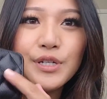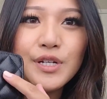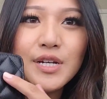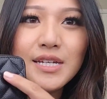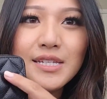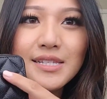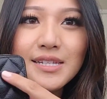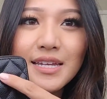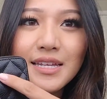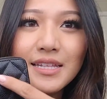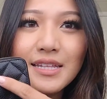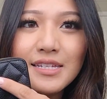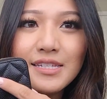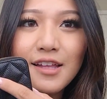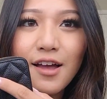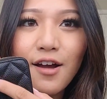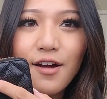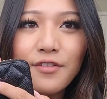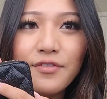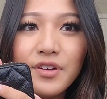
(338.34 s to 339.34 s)
you guys take this
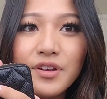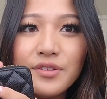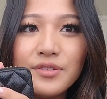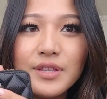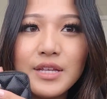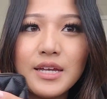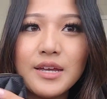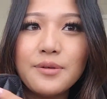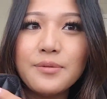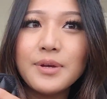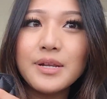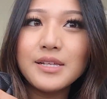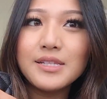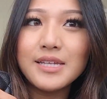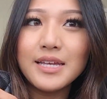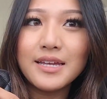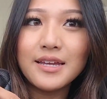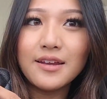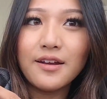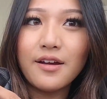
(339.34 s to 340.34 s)
off? I don't think I want to
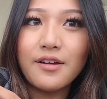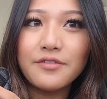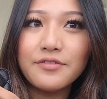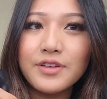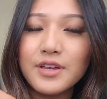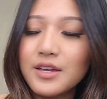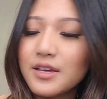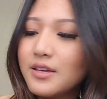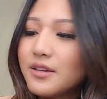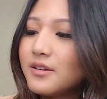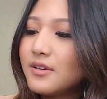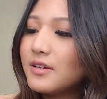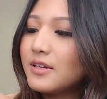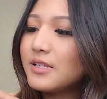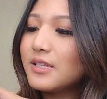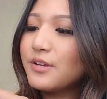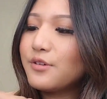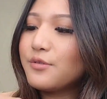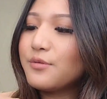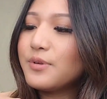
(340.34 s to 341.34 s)
take it off yet
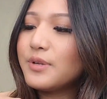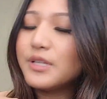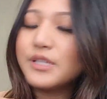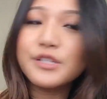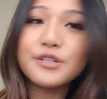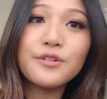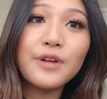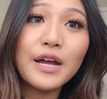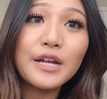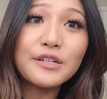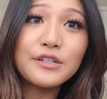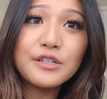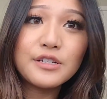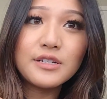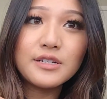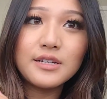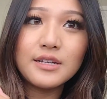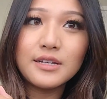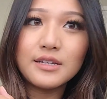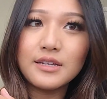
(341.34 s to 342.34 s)
because I don't want to scratch
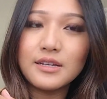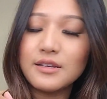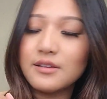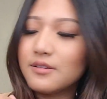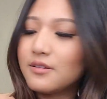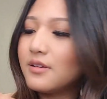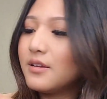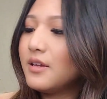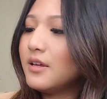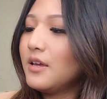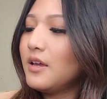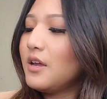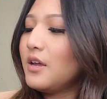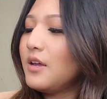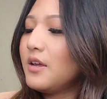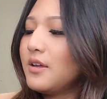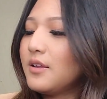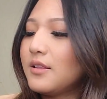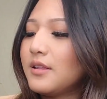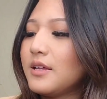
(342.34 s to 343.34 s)
it, and
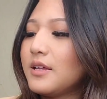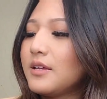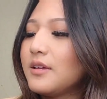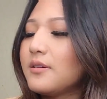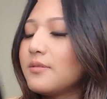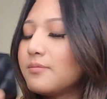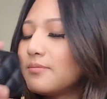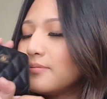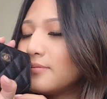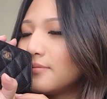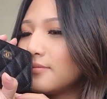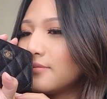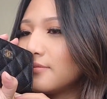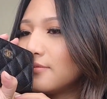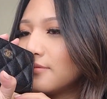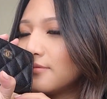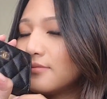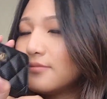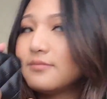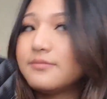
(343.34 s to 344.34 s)
like
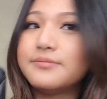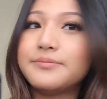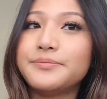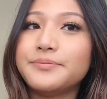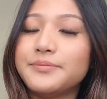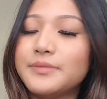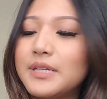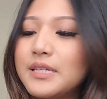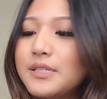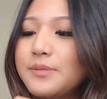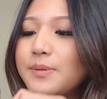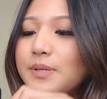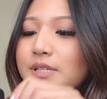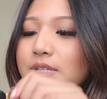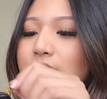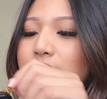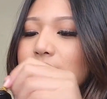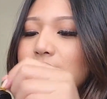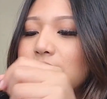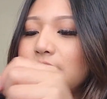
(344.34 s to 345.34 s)
it smells
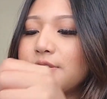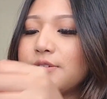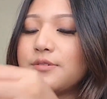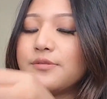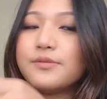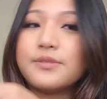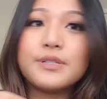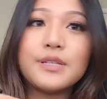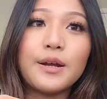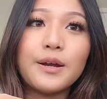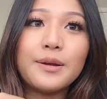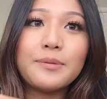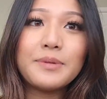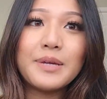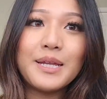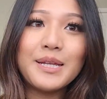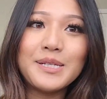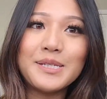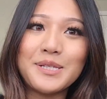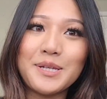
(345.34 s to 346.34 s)
good too. Sorry, I'm
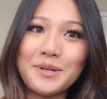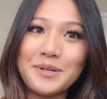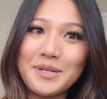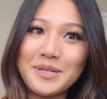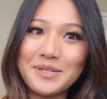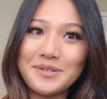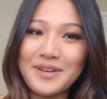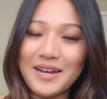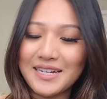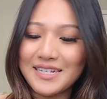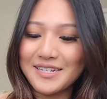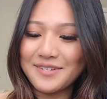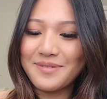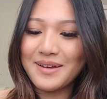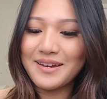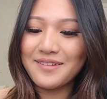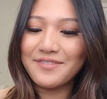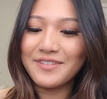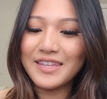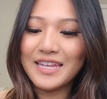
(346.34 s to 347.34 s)
getting so distracted
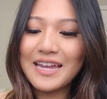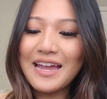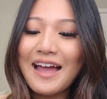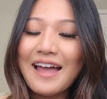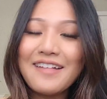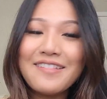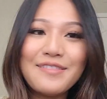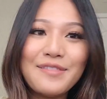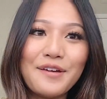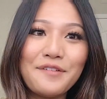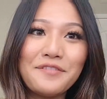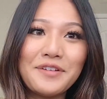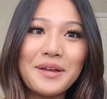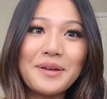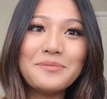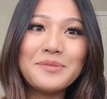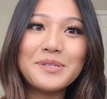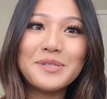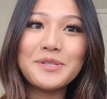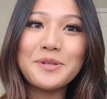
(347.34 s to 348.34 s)
by everything. I love it.
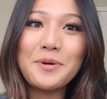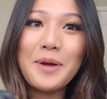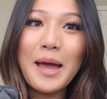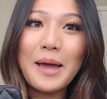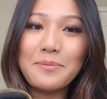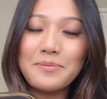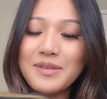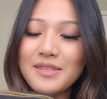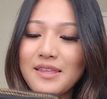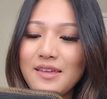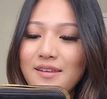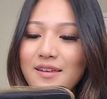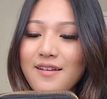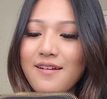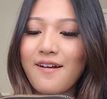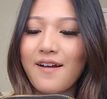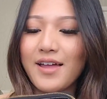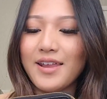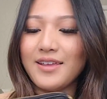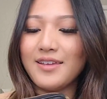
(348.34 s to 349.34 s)
I'm so happy that I
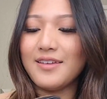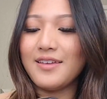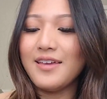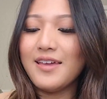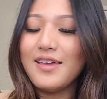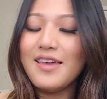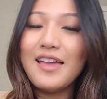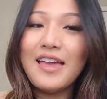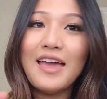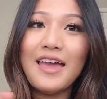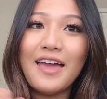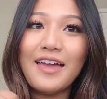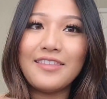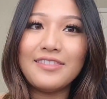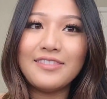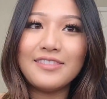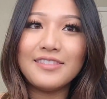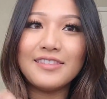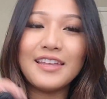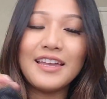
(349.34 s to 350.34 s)
got it.
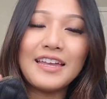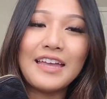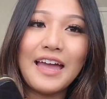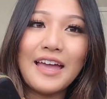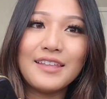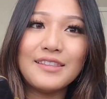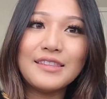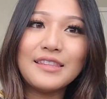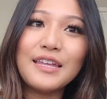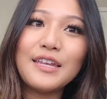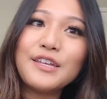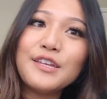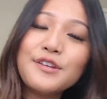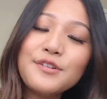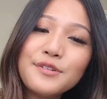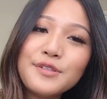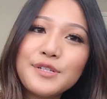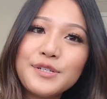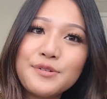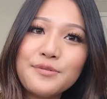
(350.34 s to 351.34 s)
And again, thank
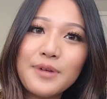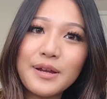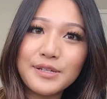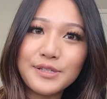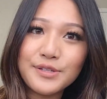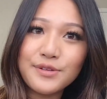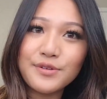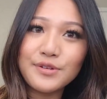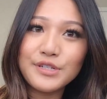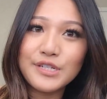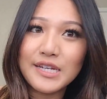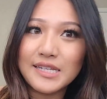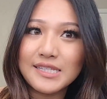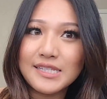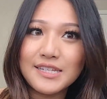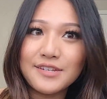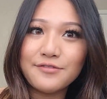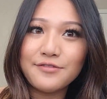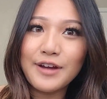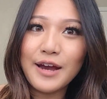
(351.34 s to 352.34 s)
you to Russell and
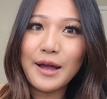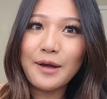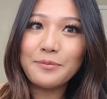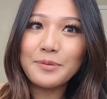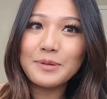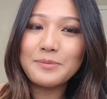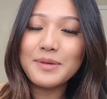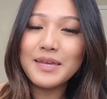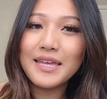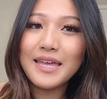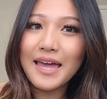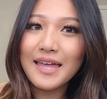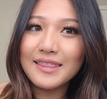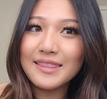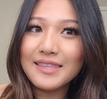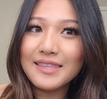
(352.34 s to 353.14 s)
Jansen for helping me get